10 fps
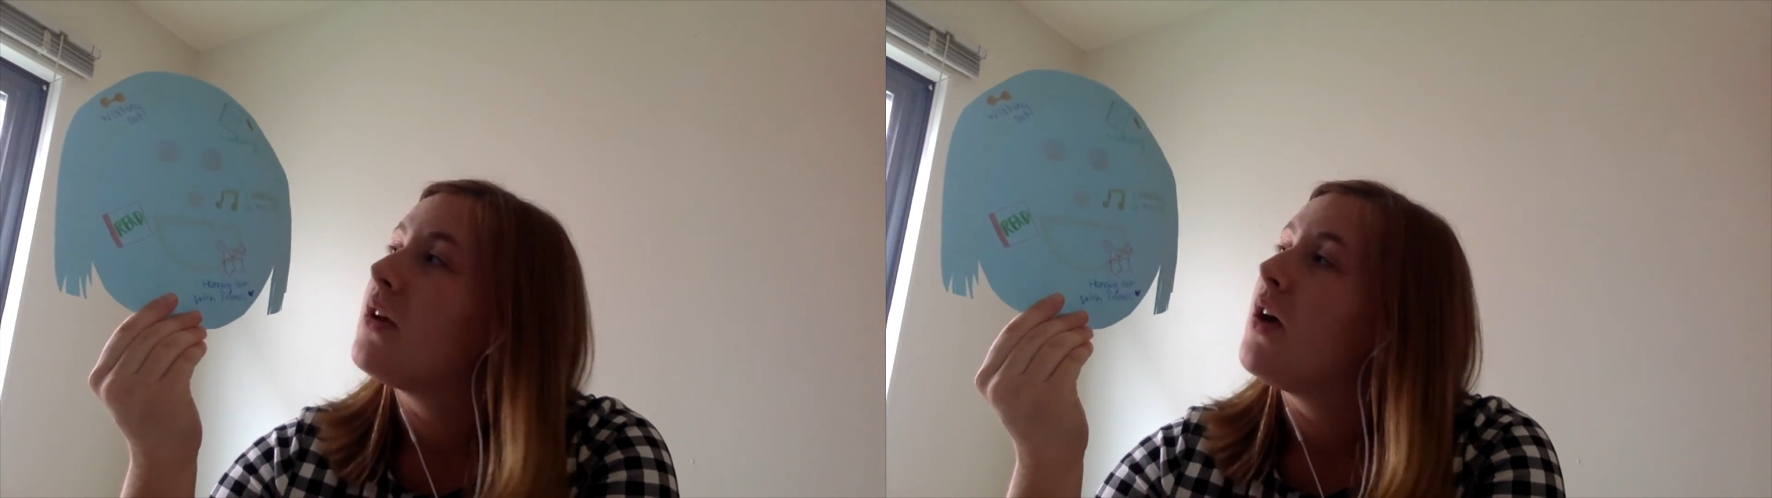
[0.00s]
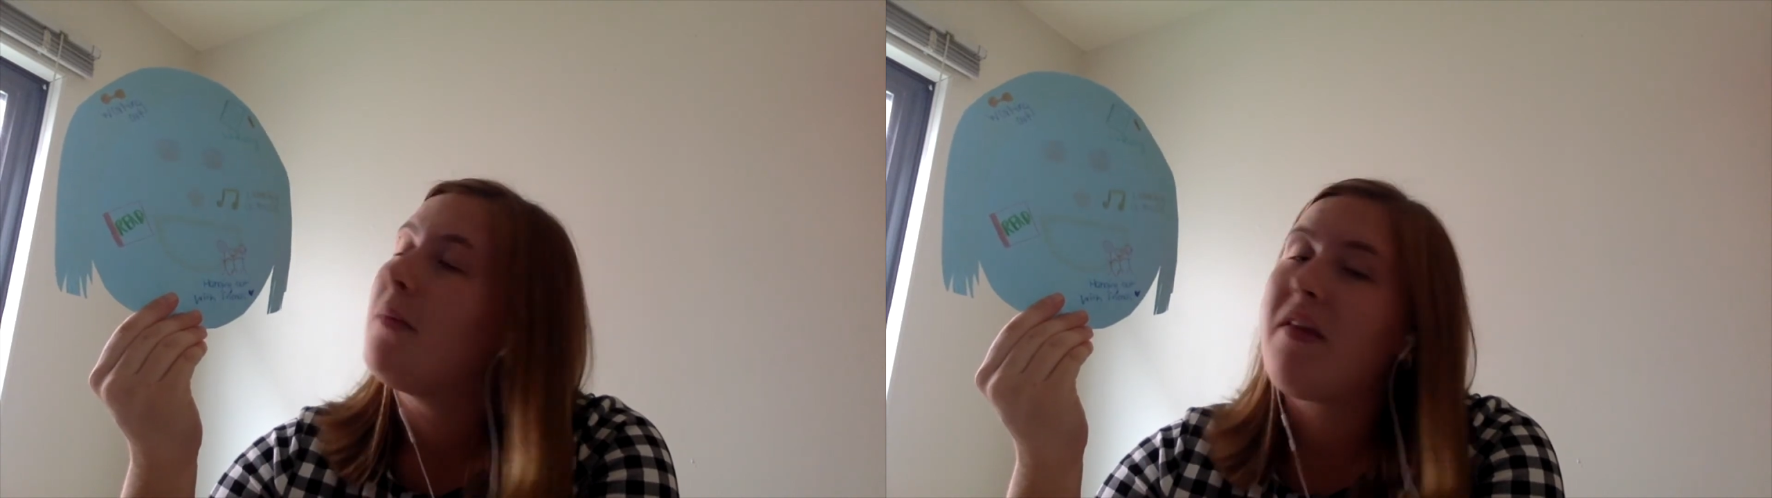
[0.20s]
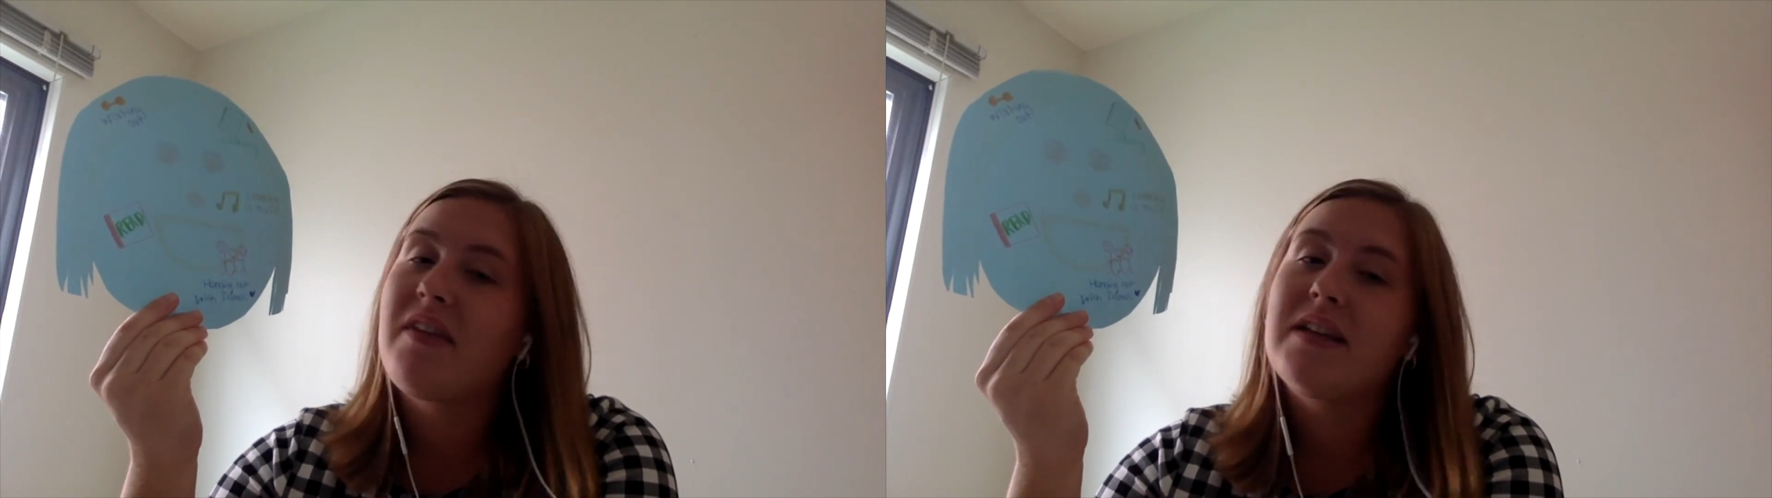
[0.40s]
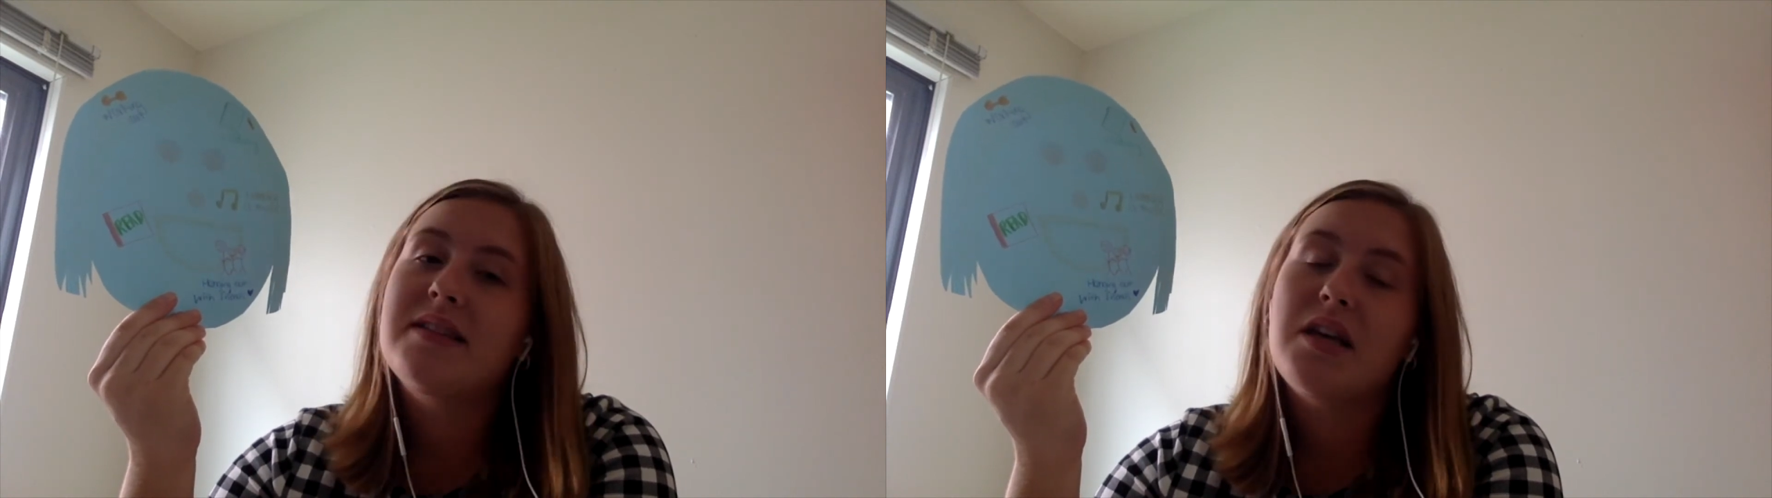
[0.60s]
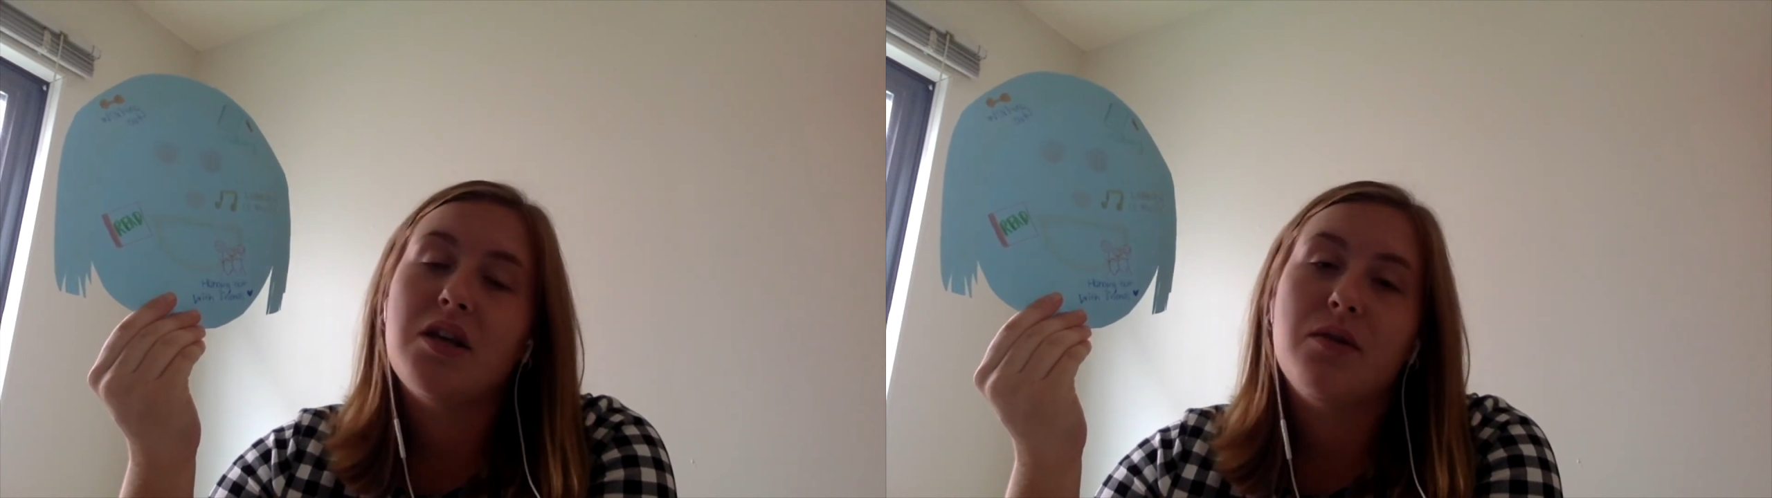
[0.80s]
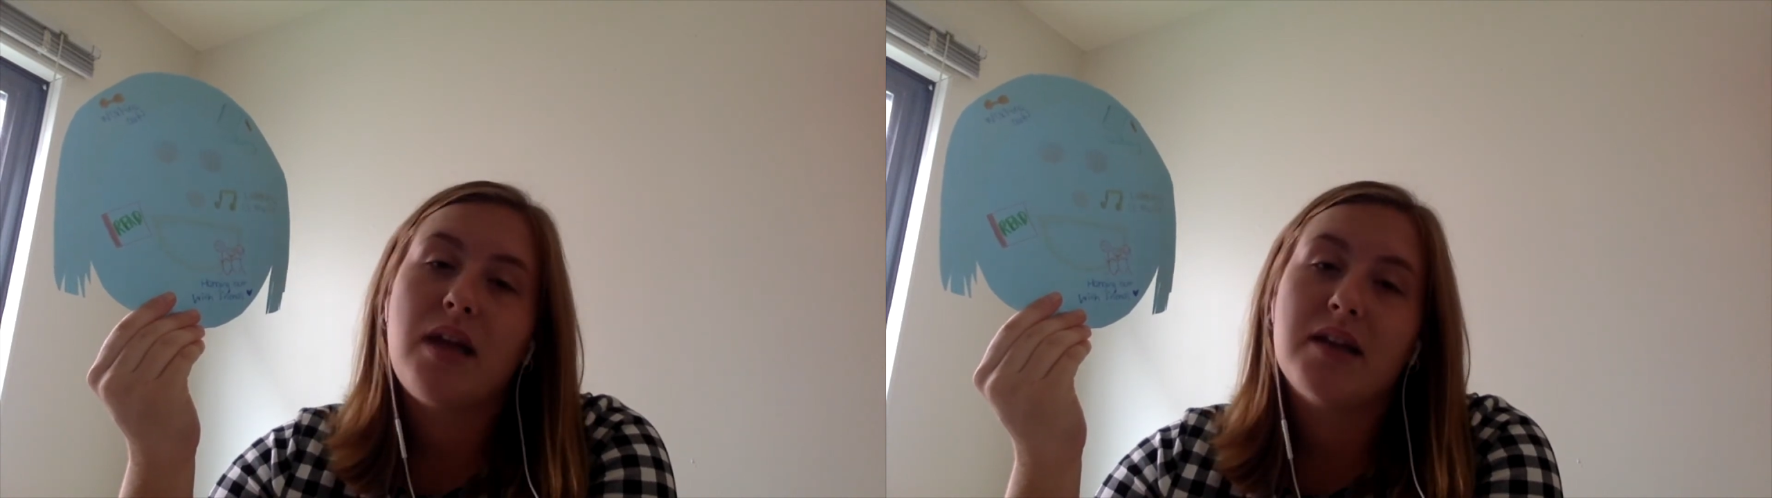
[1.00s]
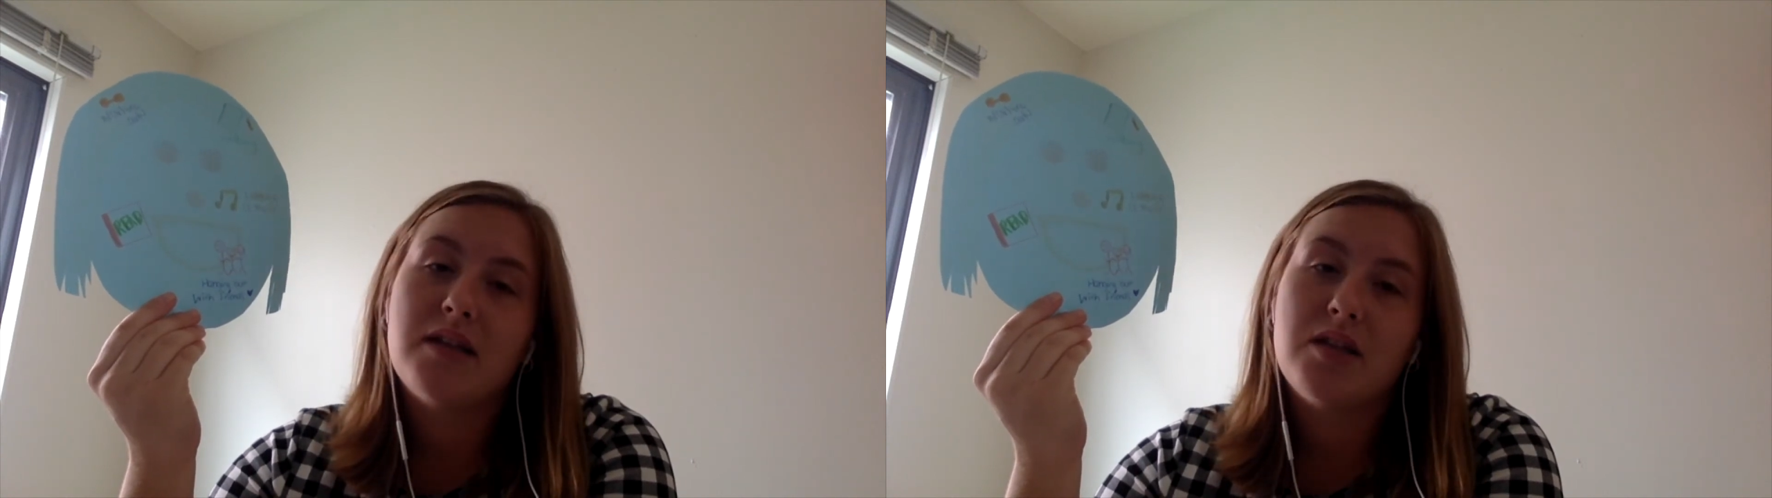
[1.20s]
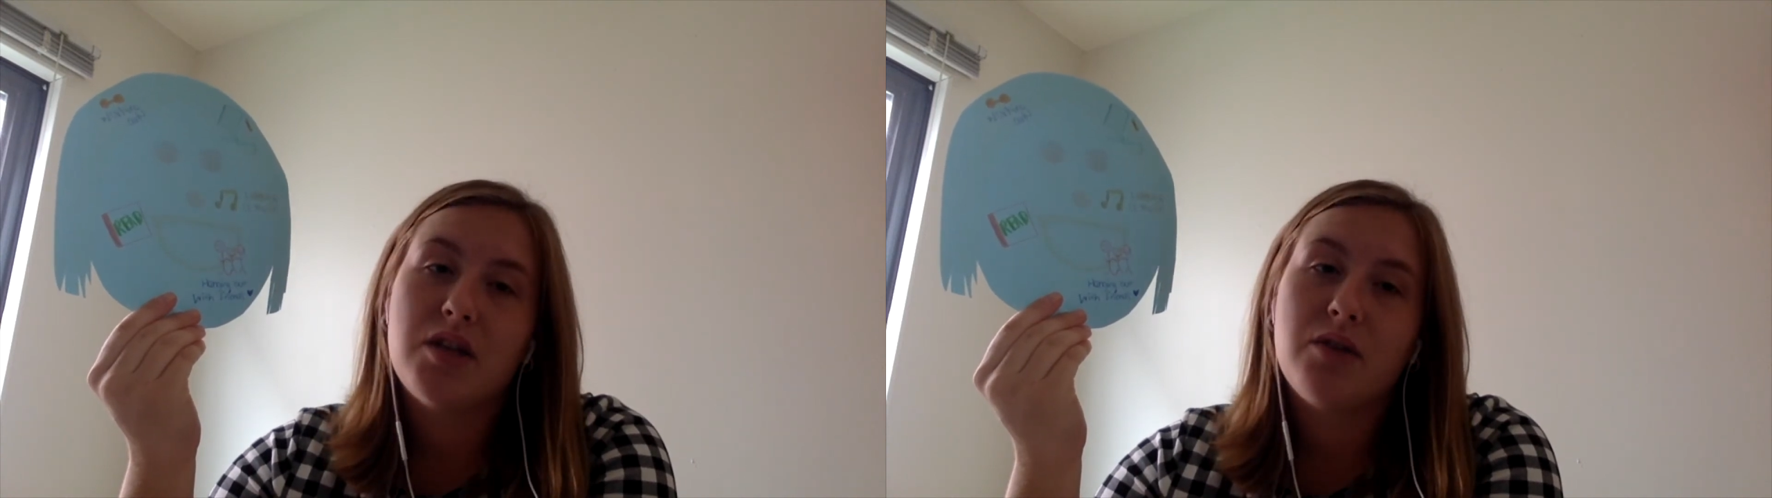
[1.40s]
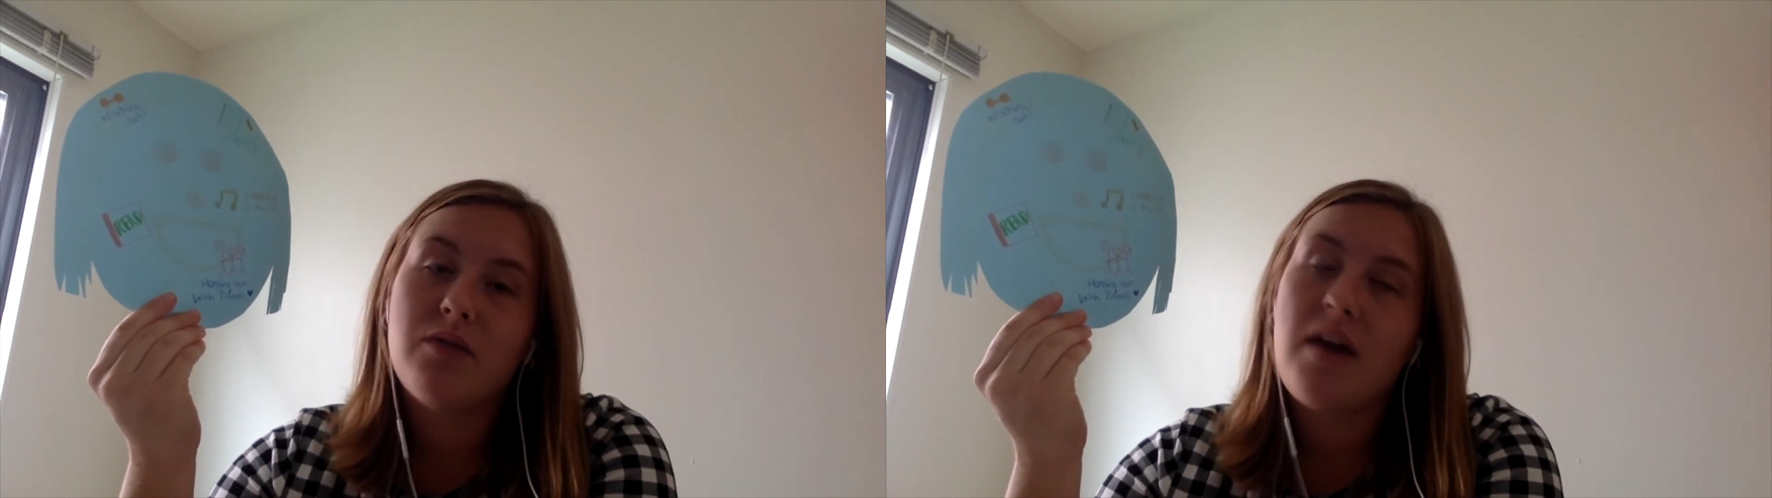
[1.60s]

about things that you like to do.